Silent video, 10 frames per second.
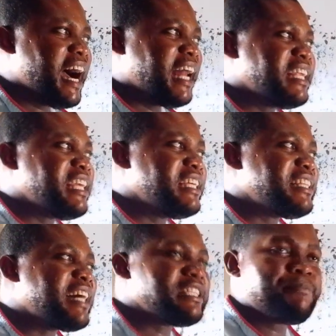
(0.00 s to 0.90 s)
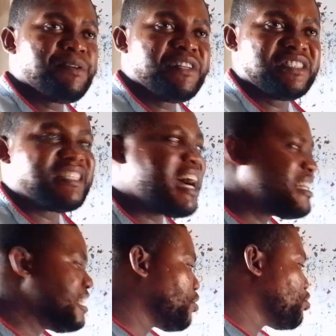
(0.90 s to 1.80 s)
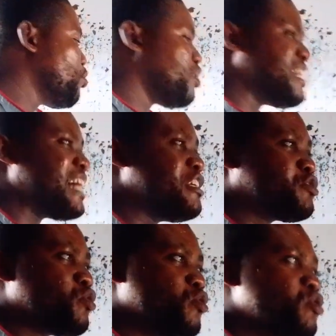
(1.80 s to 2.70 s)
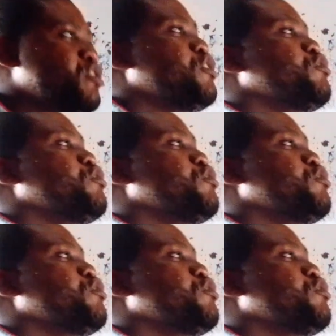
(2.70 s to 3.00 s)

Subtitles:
And in that impurities, I need to do what? I need to